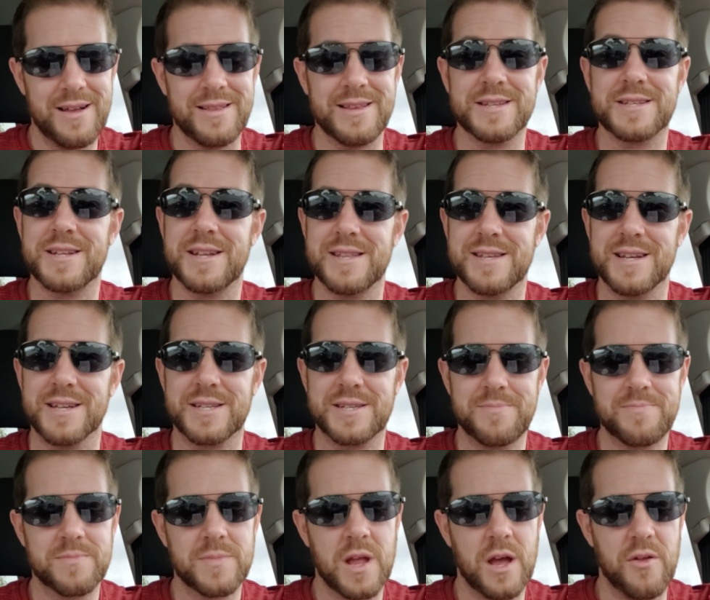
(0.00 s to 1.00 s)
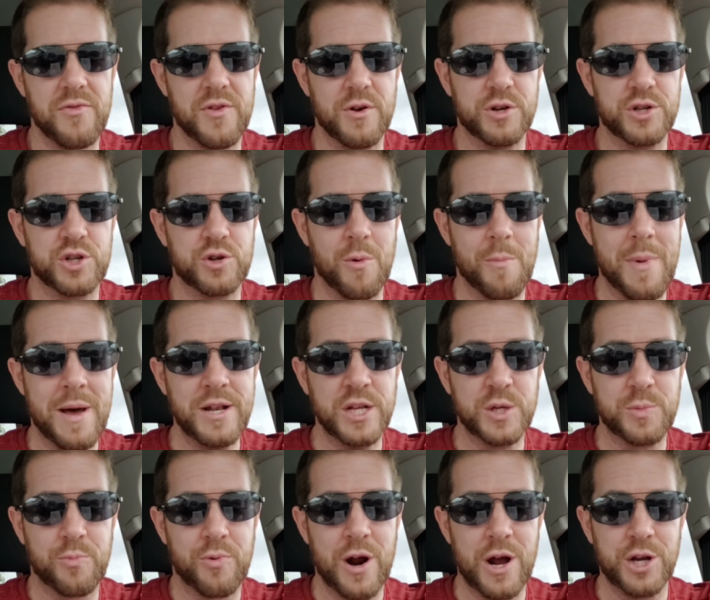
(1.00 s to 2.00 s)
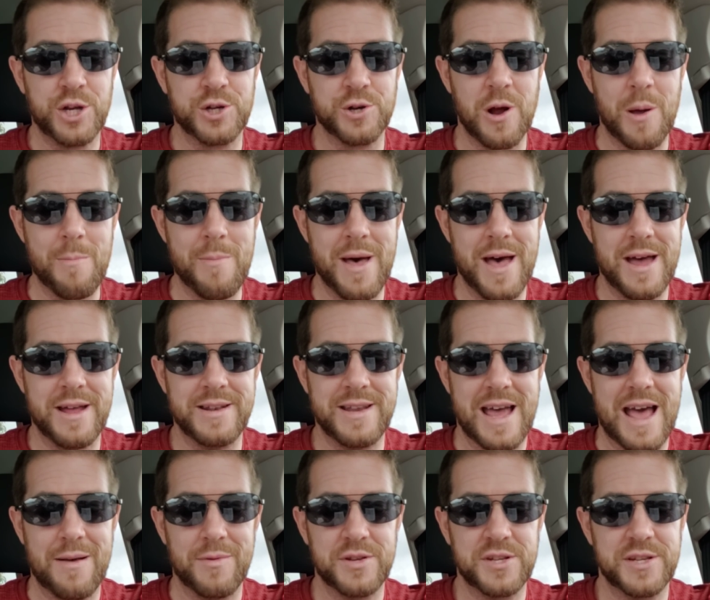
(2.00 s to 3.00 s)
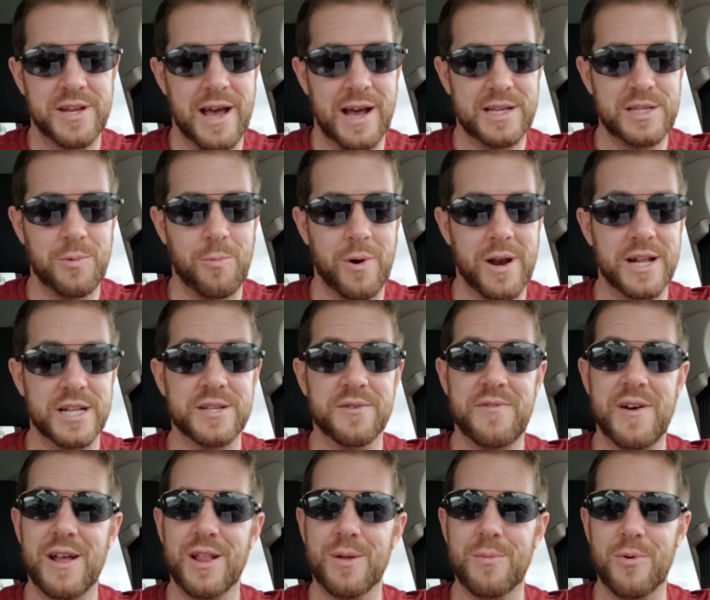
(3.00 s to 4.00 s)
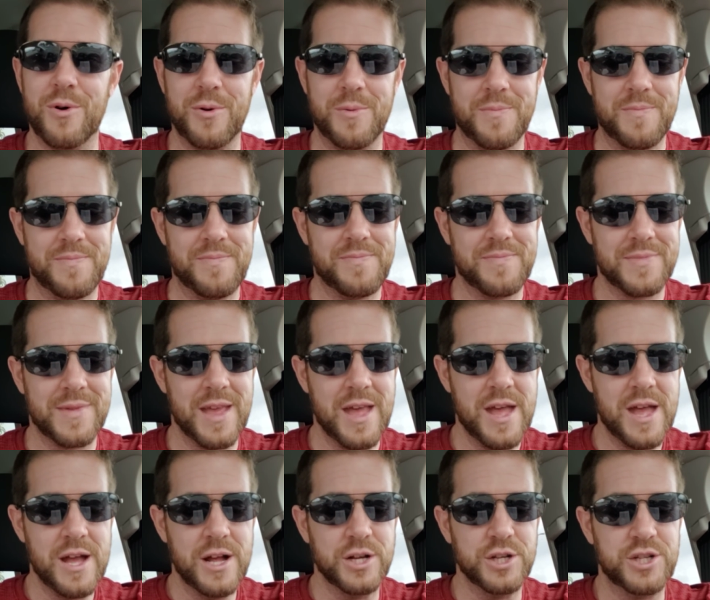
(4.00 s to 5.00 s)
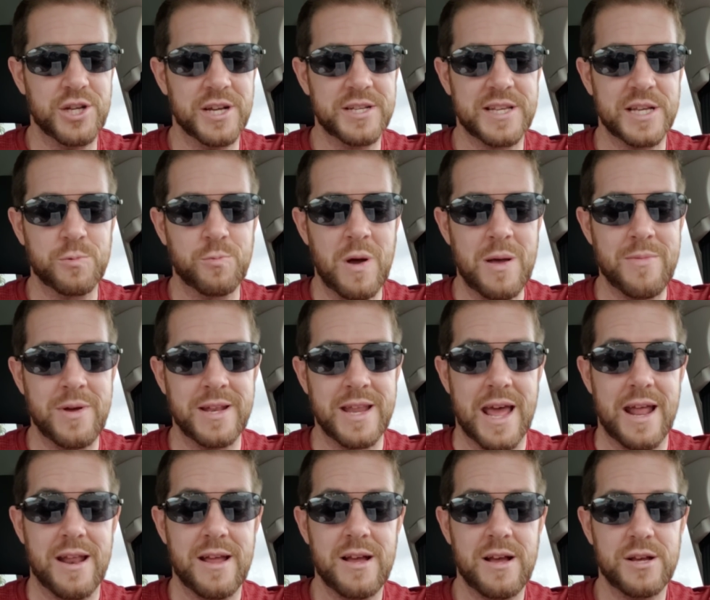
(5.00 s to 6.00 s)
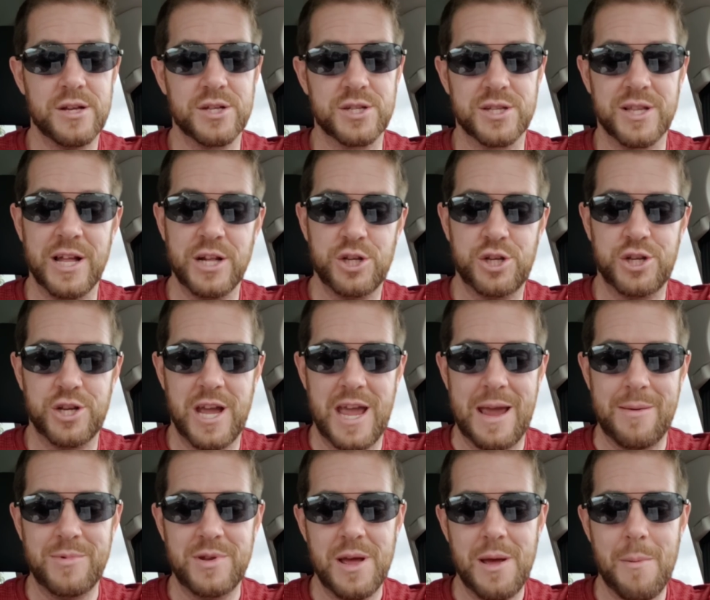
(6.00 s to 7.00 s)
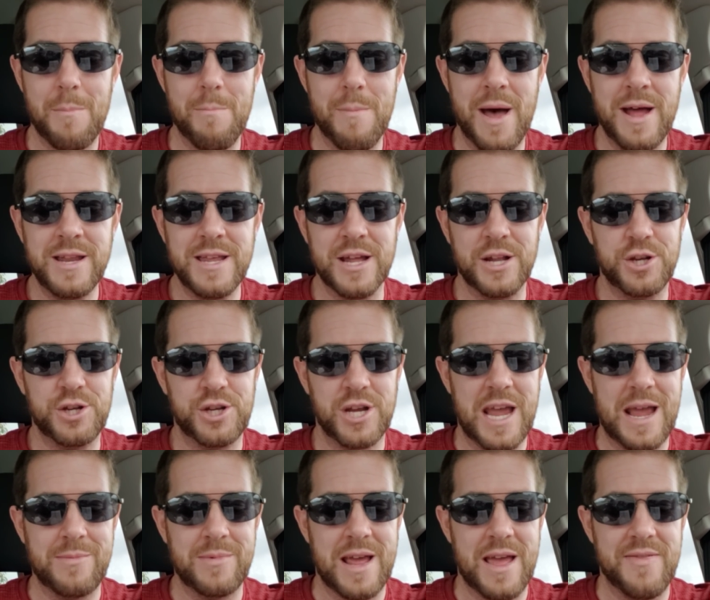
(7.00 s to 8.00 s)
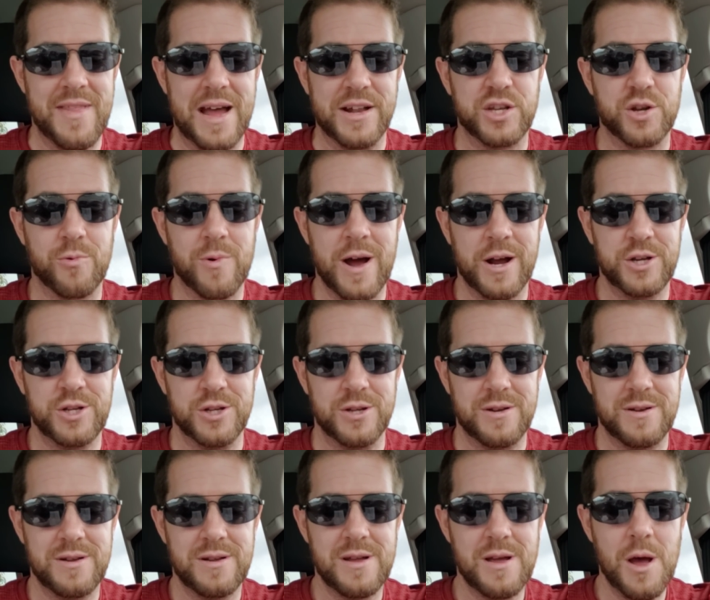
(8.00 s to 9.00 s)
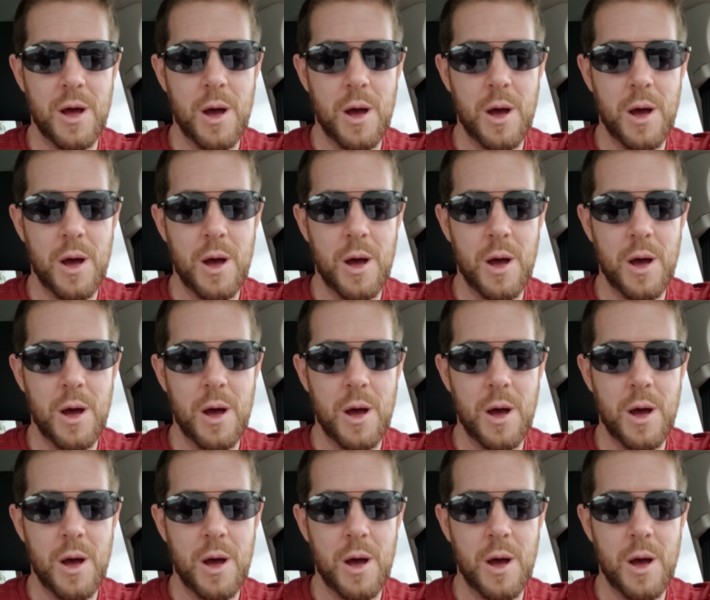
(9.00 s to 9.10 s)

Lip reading: Listen to this. There's tremendous pressure on men to have sex when it's available. Just as women get slut-shamed, men get shamed in that direction,